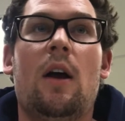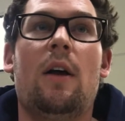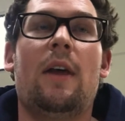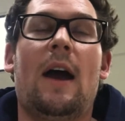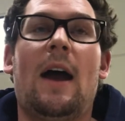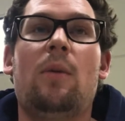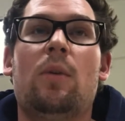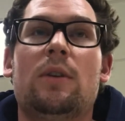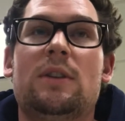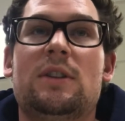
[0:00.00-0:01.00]
that I
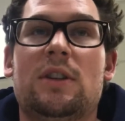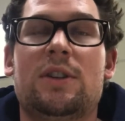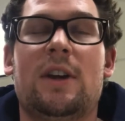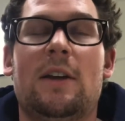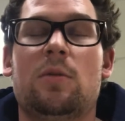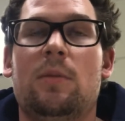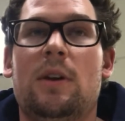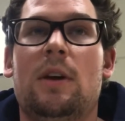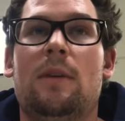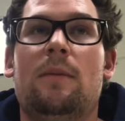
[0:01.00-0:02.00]
would suggest would be
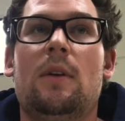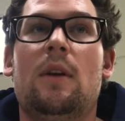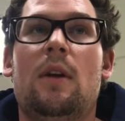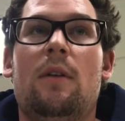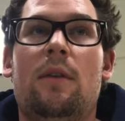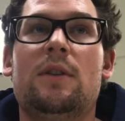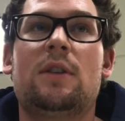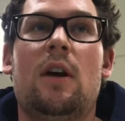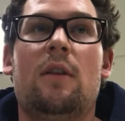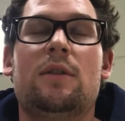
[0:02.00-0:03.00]
to, first
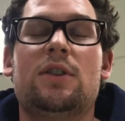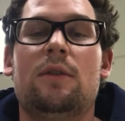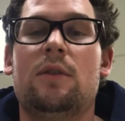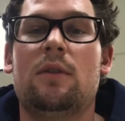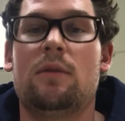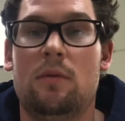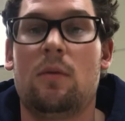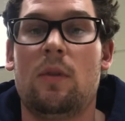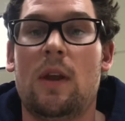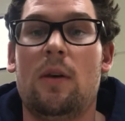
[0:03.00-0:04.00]
off, shift your
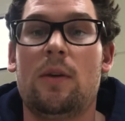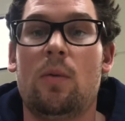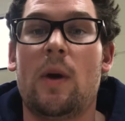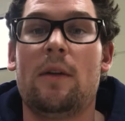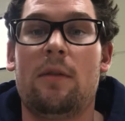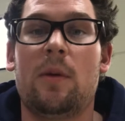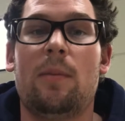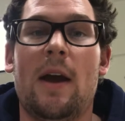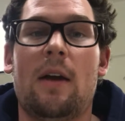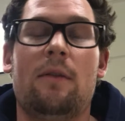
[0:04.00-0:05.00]
weight from your
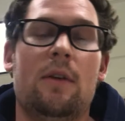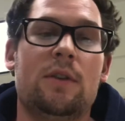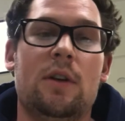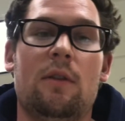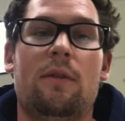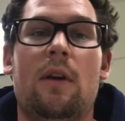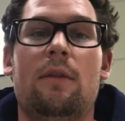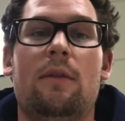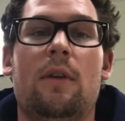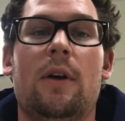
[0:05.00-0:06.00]
back foot to your
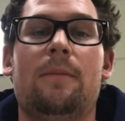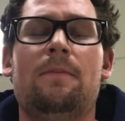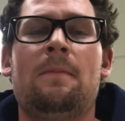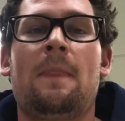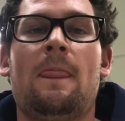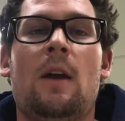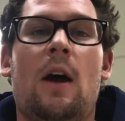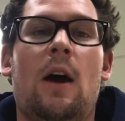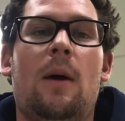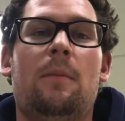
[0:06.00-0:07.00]
front foot
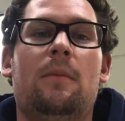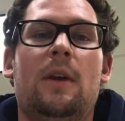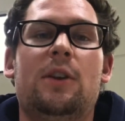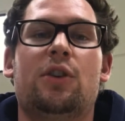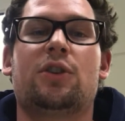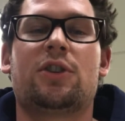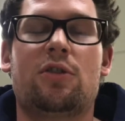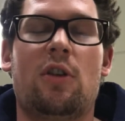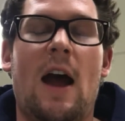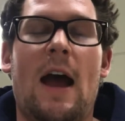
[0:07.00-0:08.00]
in your
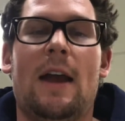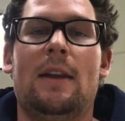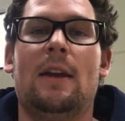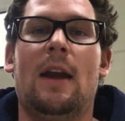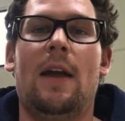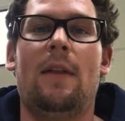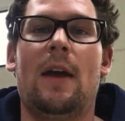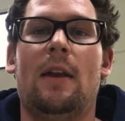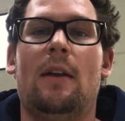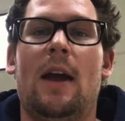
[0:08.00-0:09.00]
stride. And
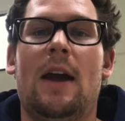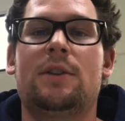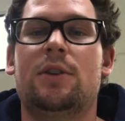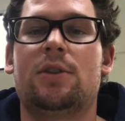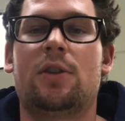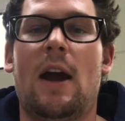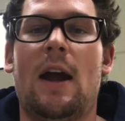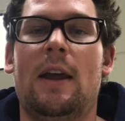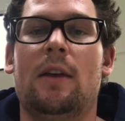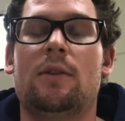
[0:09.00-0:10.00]
then as you're
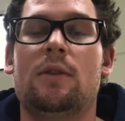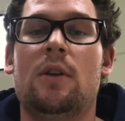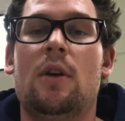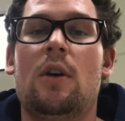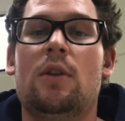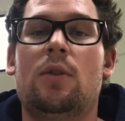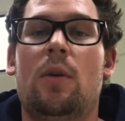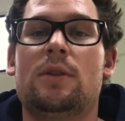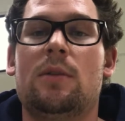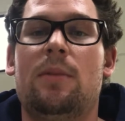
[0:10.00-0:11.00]
striding
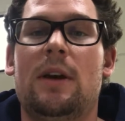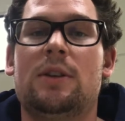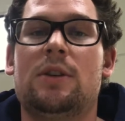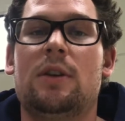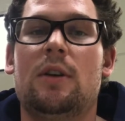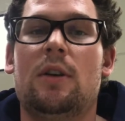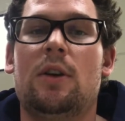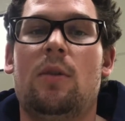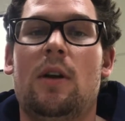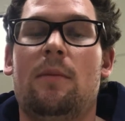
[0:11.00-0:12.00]
towards the pitch,
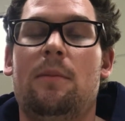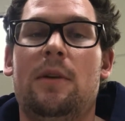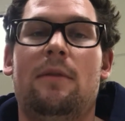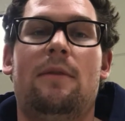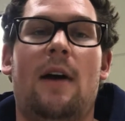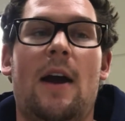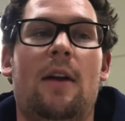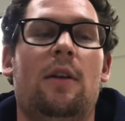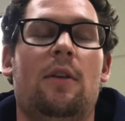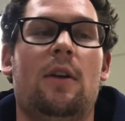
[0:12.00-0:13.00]
you want to be
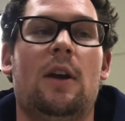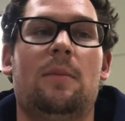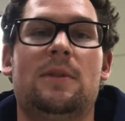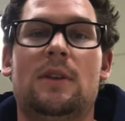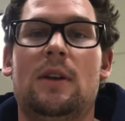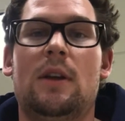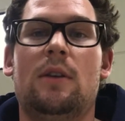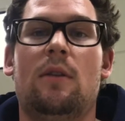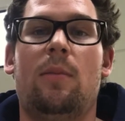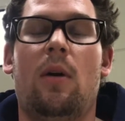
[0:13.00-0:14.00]
firing your hips
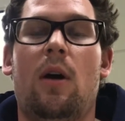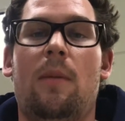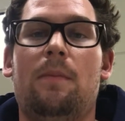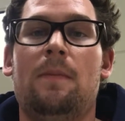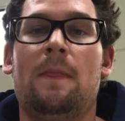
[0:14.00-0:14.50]
into the ball